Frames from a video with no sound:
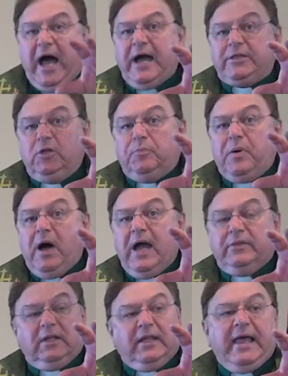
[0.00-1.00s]

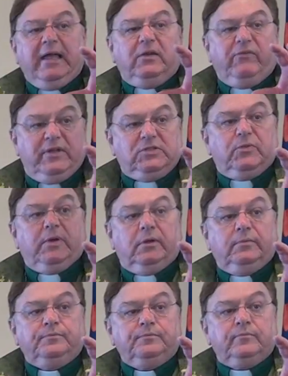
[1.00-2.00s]
occupied the land of Israel,
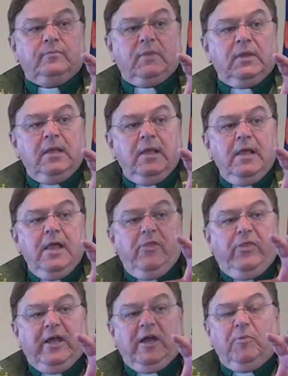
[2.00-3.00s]

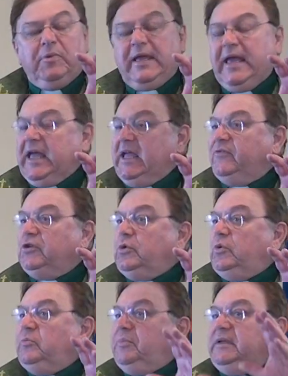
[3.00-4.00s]
their behavior
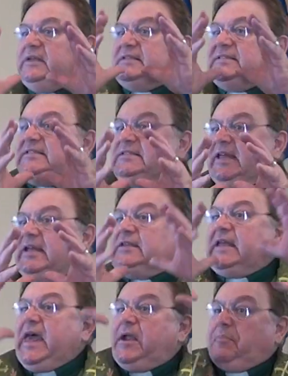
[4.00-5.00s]
would be
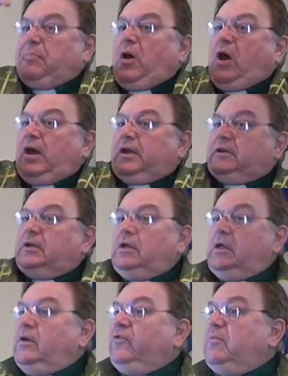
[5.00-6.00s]
distinct and apart
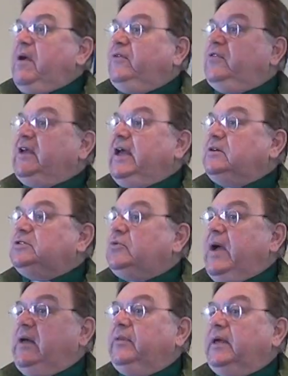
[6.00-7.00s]
from everything else
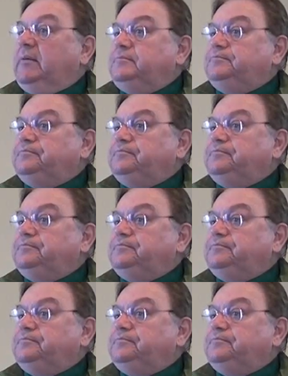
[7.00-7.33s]
around them.